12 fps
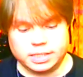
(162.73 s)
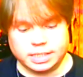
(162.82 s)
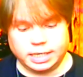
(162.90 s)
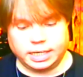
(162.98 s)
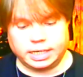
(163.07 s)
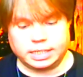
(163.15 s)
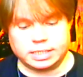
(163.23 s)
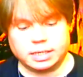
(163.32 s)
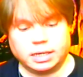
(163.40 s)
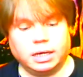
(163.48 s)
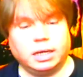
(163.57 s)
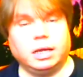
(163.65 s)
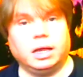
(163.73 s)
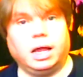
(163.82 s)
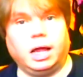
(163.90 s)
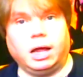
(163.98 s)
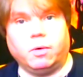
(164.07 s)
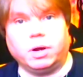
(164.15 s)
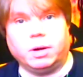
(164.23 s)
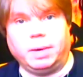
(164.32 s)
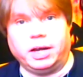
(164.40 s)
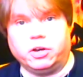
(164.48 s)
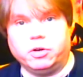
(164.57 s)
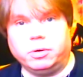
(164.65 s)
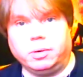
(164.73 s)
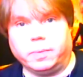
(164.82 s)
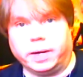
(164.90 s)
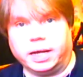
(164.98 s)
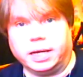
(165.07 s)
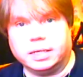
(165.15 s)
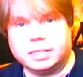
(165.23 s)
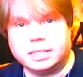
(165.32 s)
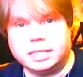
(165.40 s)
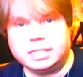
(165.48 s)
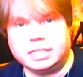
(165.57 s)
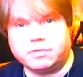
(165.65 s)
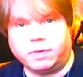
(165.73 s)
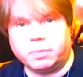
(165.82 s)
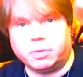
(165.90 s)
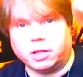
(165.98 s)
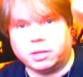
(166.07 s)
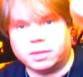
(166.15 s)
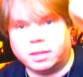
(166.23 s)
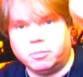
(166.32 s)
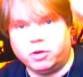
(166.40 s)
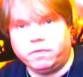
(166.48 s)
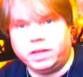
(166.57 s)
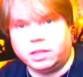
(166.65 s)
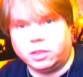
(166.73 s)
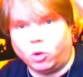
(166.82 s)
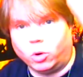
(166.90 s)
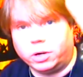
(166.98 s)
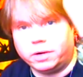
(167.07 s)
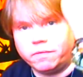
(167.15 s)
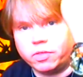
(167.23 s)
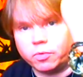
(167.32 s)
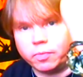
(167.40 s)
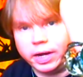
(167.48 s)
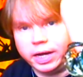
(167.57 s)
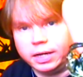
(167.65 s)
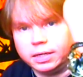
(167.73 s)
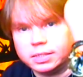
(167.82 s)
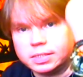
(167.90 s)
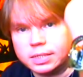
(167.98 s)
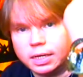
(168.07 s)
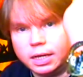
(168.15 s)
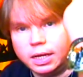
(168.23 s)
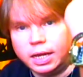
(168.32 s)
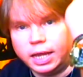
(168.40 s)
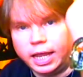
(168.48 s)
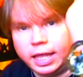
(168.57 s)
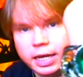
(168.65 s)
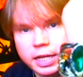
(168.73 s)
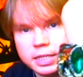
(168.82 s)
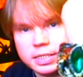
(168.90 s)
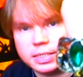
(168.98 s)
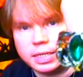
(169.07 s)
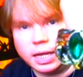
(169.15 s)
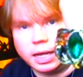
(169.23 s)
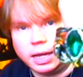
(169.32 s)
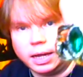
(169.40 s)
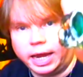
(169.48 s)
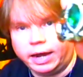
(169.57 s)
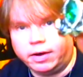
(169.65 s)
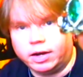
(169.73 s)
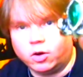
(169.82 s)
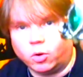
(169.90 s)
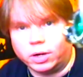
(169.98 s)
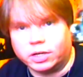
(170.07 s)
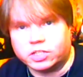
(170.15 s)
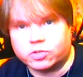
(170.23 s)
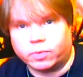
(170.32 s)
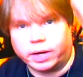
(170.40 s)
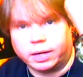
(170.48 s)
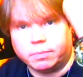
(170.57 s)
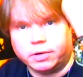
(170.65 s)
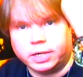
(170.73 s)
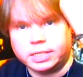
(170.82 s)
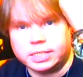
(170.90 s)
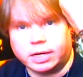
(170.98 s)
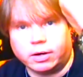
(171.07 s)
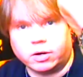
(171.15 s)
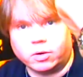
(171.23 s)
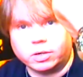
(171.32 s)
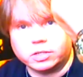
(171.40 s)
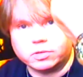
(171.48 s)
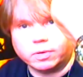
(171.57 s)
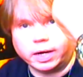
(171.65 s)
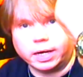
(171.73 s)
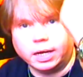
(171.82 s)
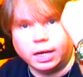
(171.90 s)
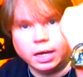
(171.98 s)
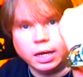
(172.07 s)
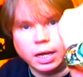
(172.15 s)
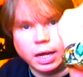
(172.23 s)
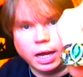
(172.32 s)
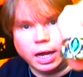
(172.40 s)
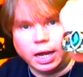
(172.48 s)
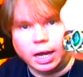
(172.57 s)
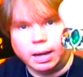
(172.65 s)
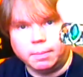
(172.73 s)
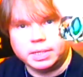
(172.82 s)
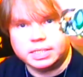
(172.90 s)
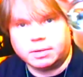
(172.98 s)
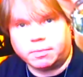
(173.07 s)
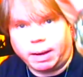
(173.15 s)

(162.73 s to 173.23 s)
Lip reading: is one of my newer rings. This is from the movie Lord of the Rings, and it's Aragorn's ring, Prince Aragorn's ring. It's a